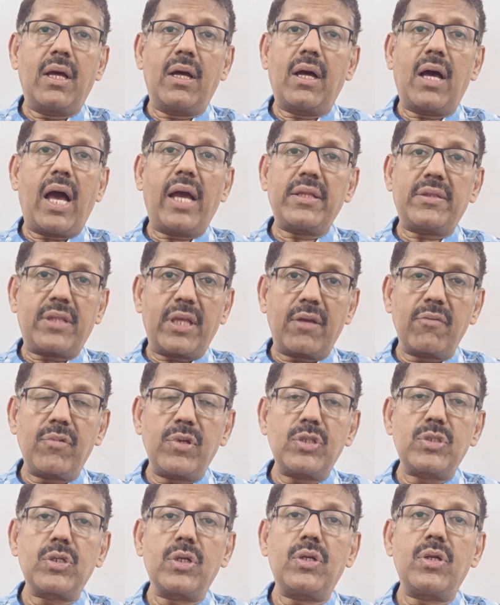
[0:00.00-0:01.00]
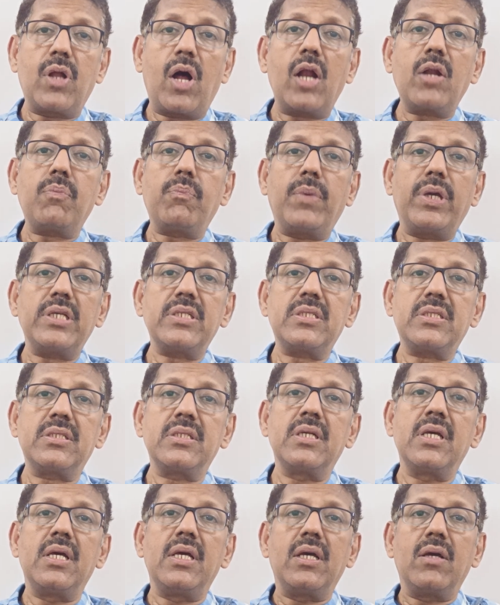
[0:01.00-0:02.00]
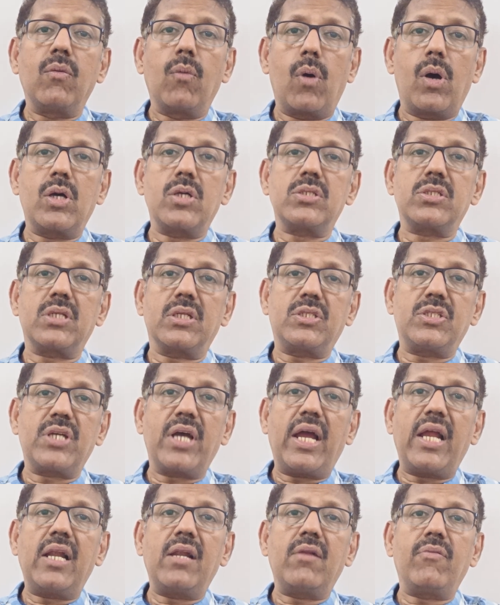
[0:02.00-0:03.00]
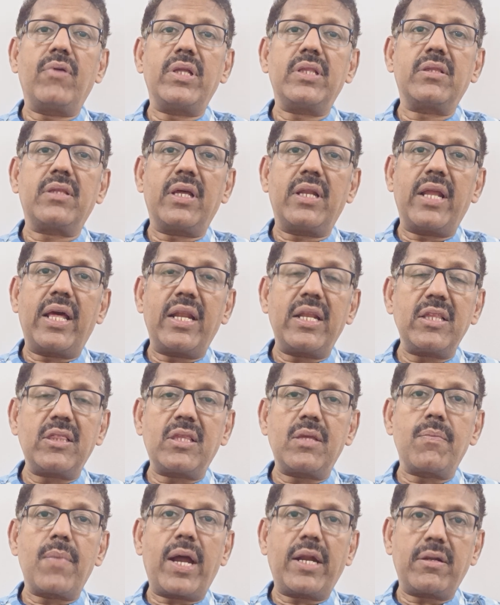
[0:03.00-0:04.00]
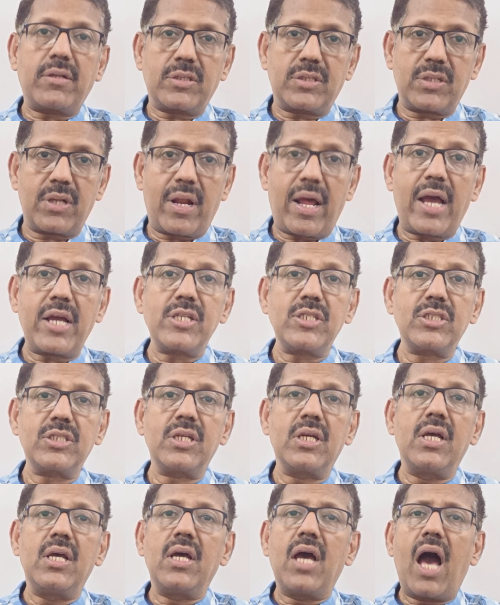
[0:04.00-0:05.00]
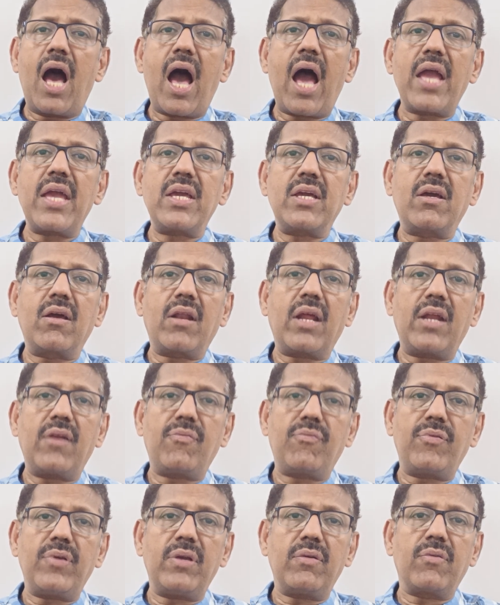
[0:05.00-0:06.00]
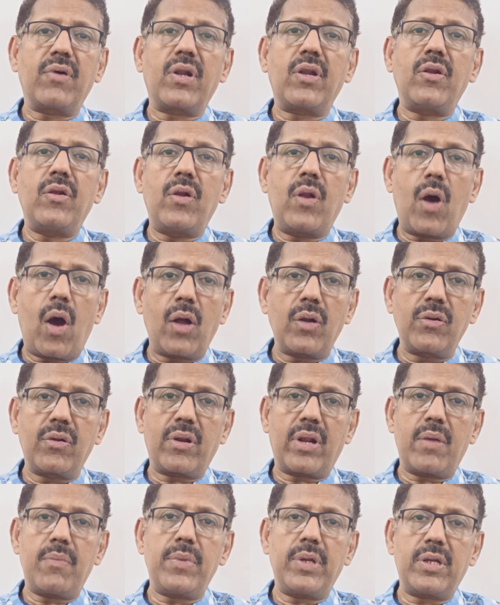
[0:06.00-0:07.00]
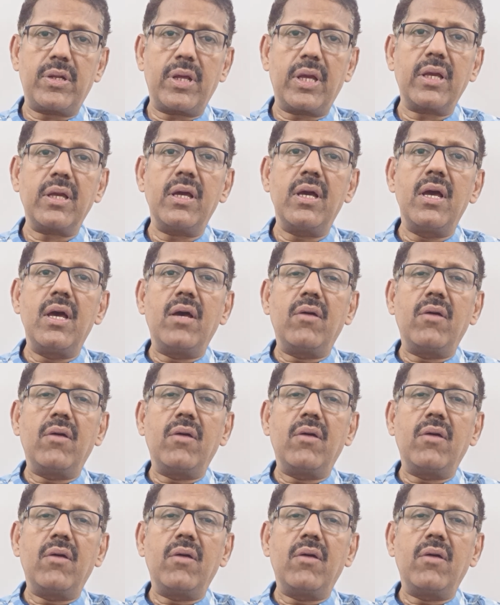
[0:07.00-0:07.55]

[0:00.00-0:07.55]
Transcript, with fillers: uh, I think we should not miss, was a child with an erythematous rash, high grade fever, non remitting,